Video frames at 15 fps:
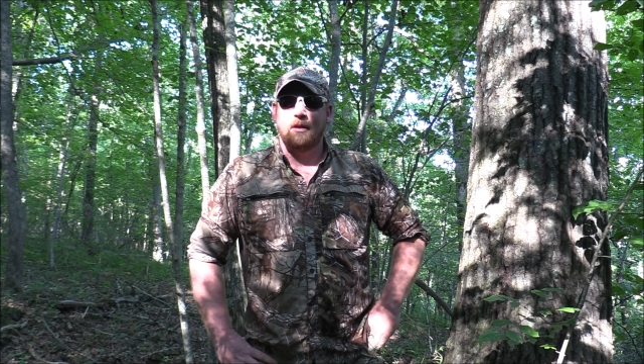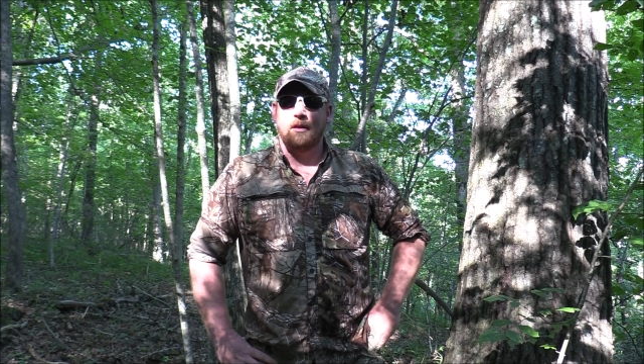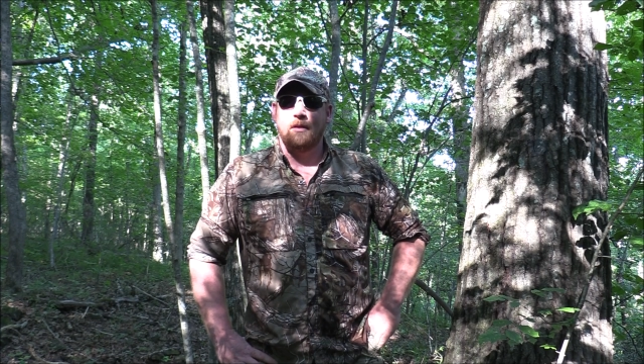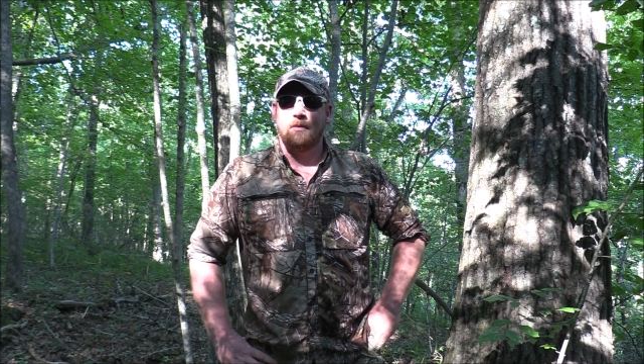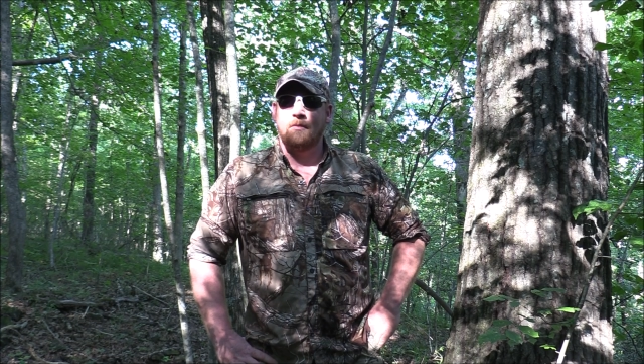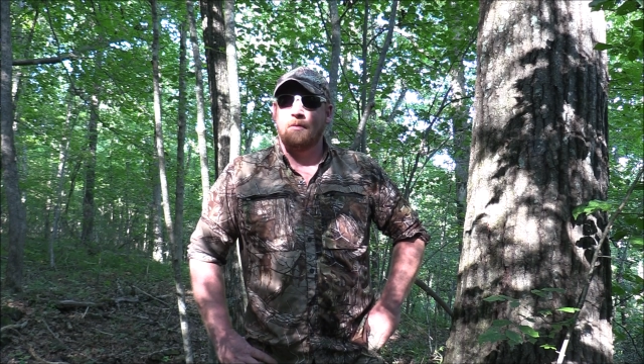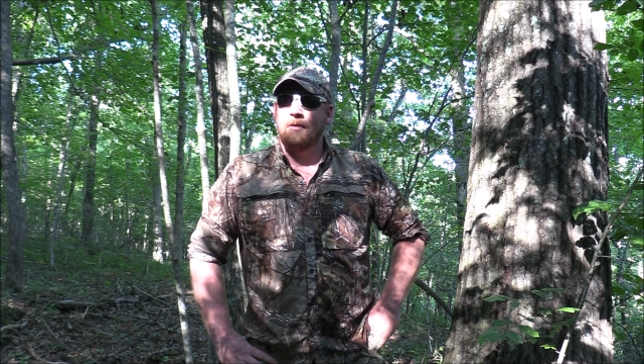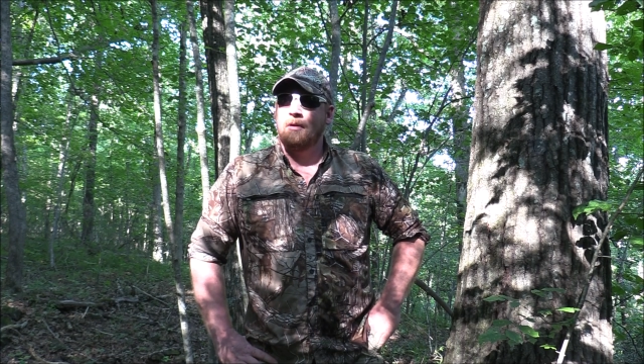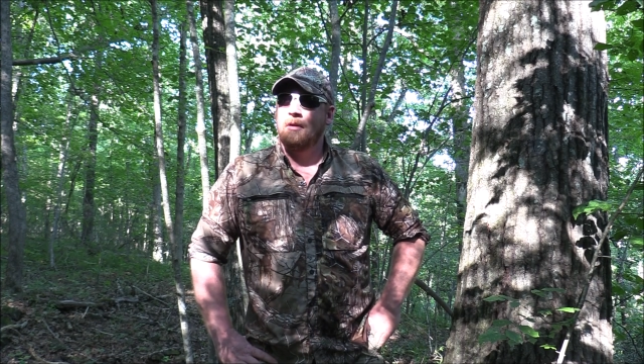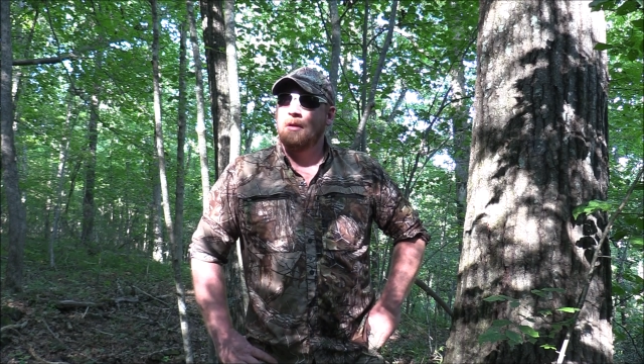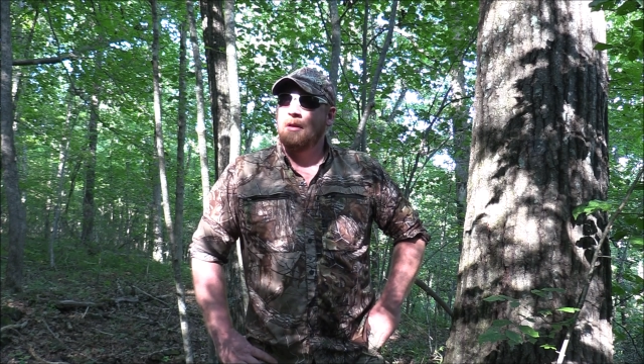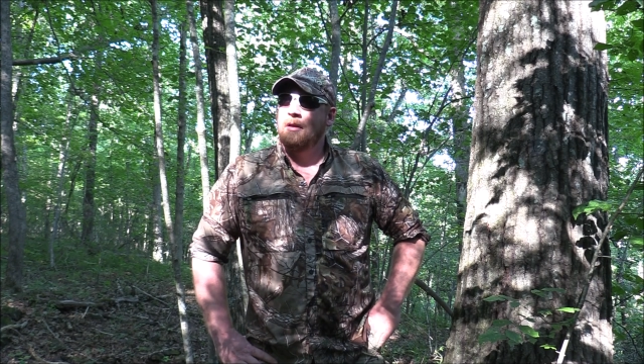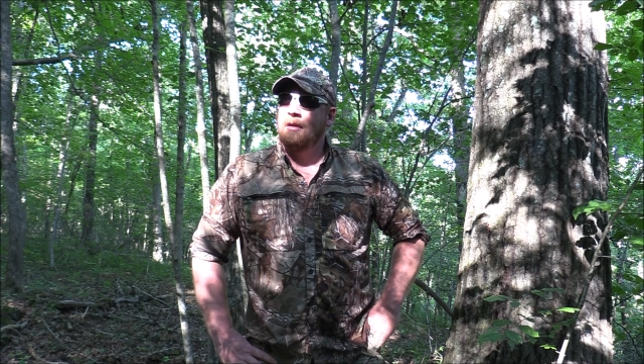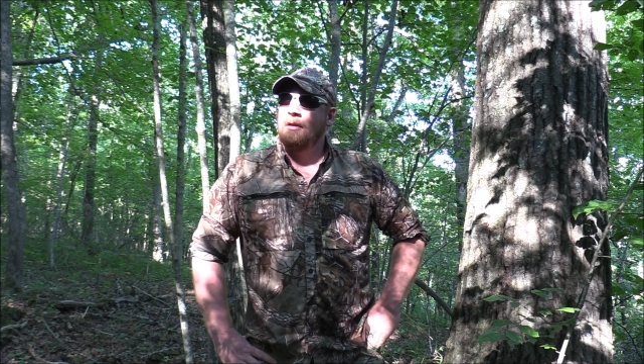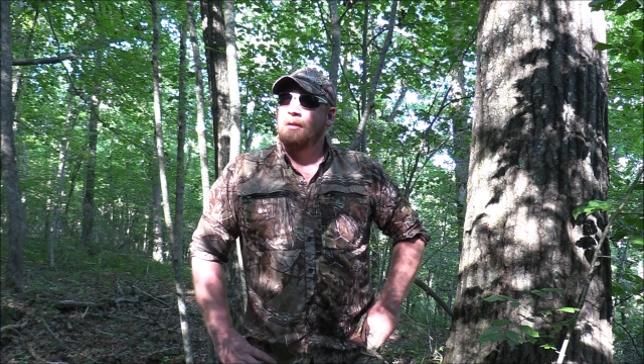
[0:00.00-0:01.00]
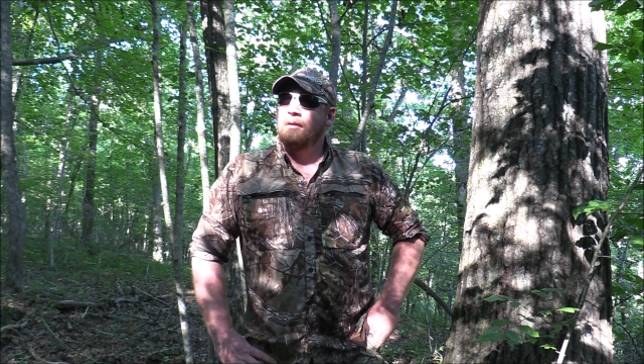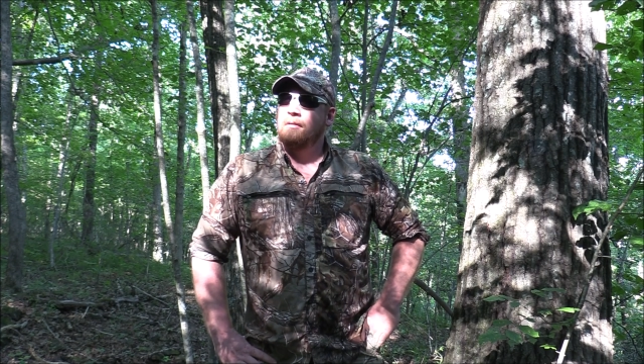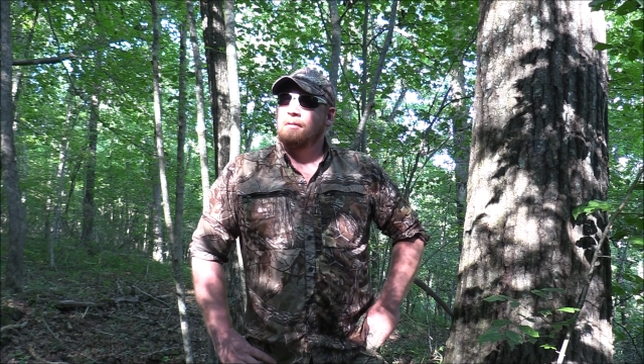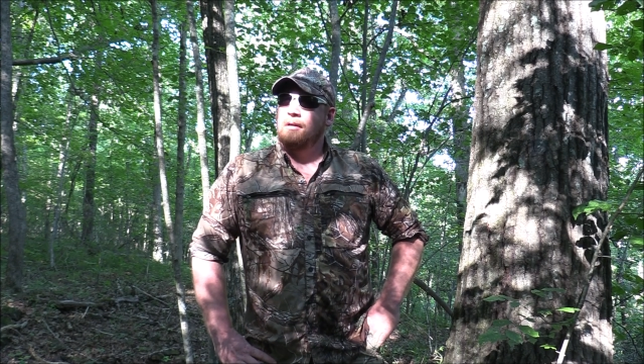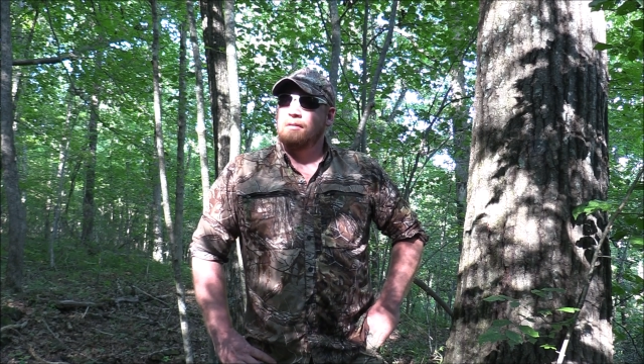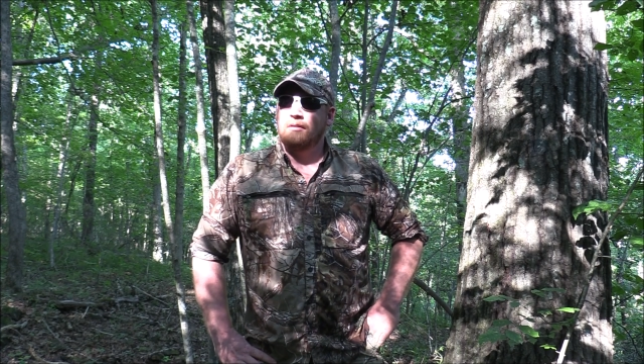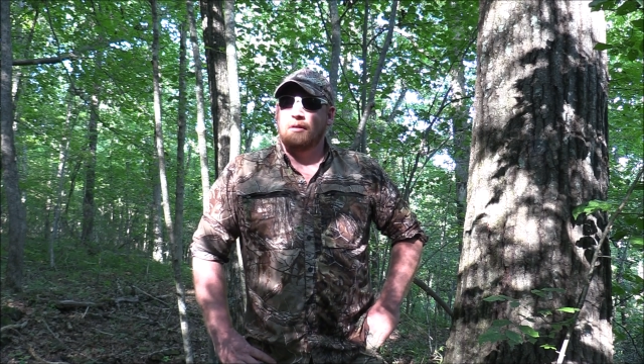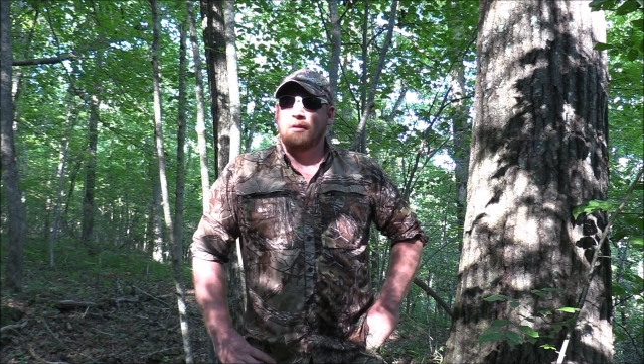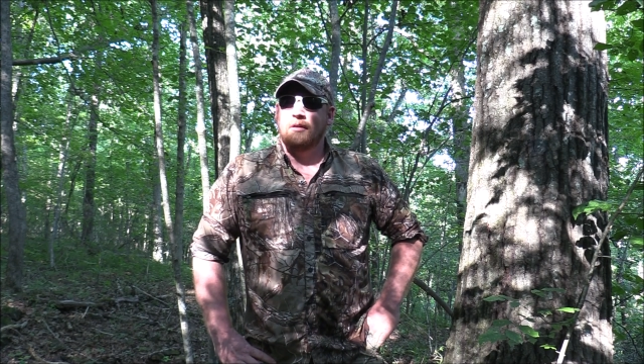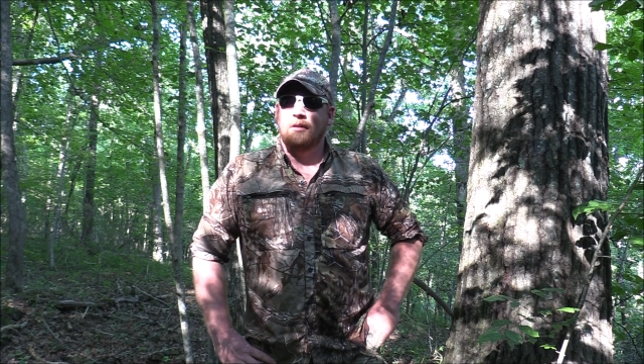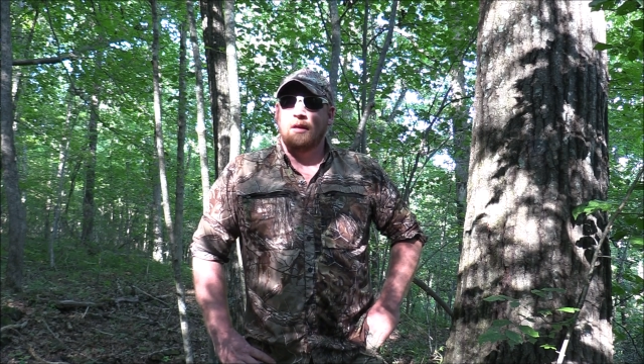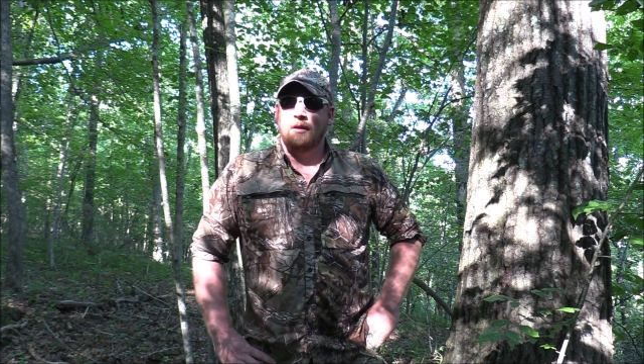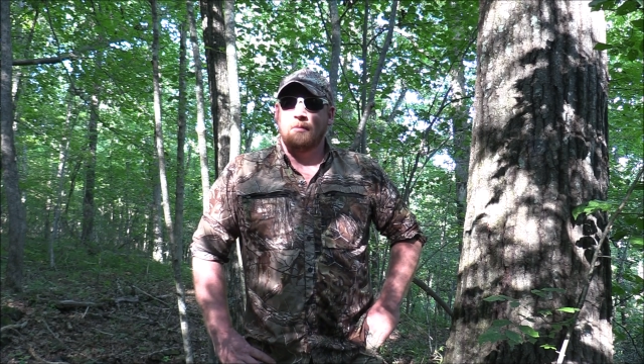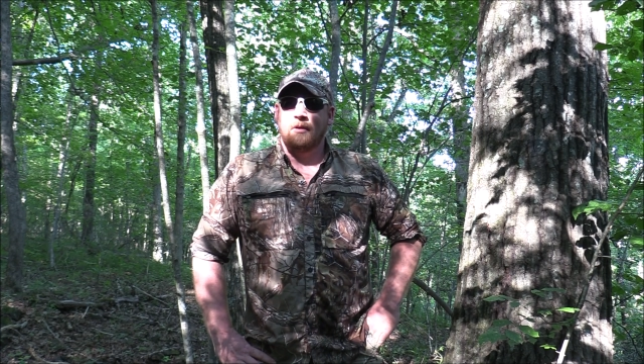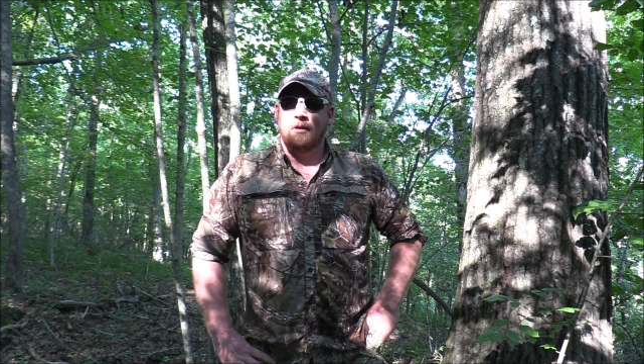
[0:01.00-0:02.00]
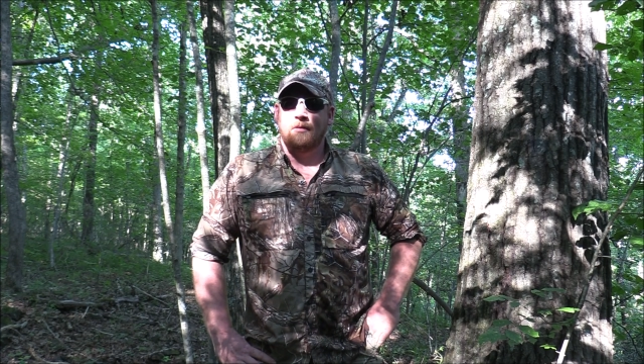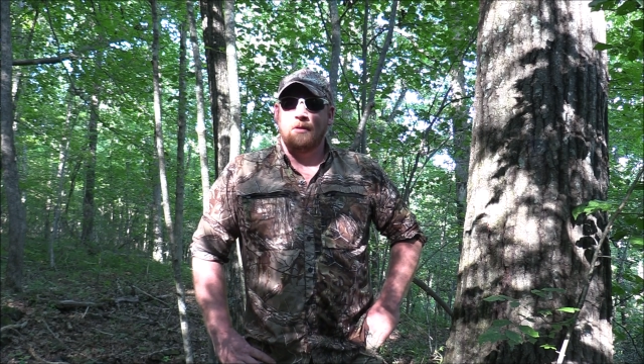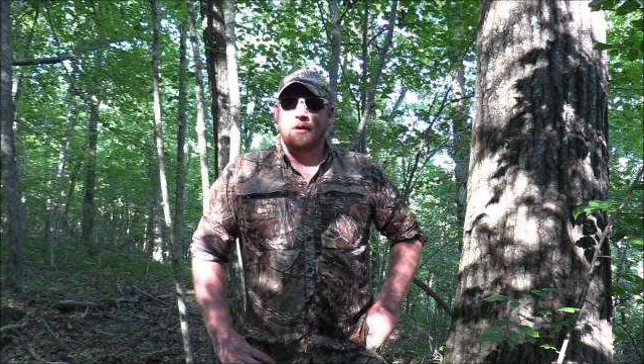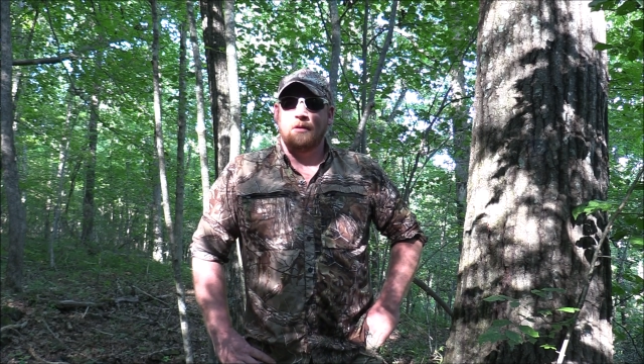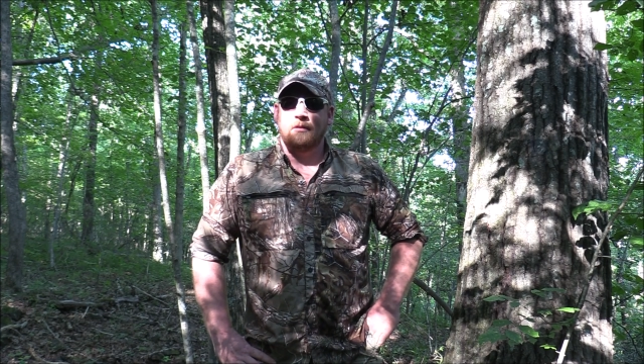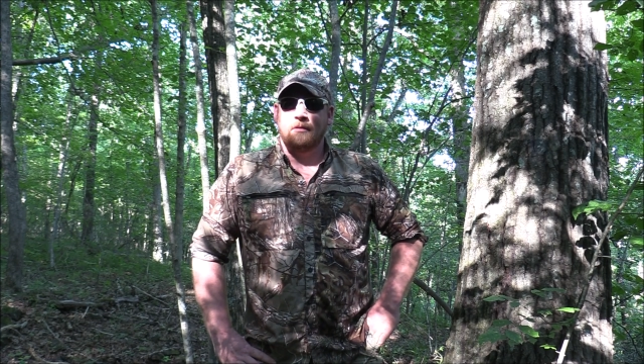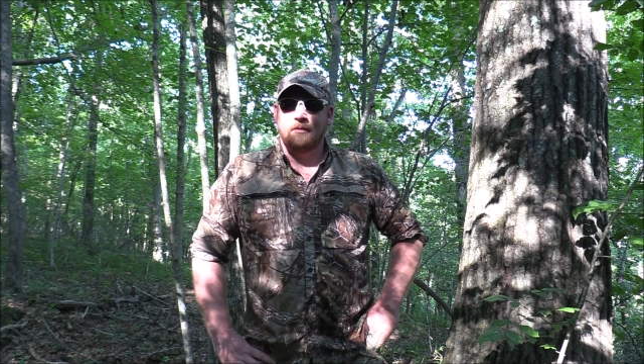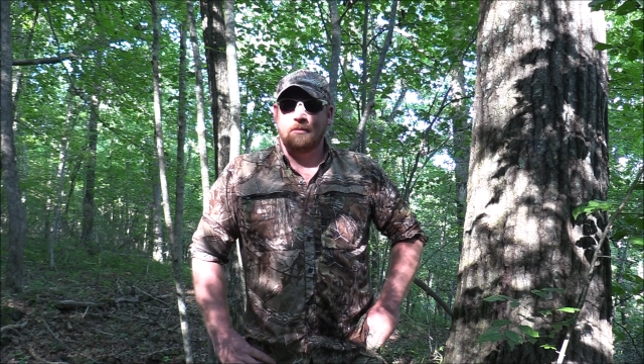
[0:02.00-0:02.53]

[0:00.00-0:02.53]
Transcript: you alone. It's a good time to go out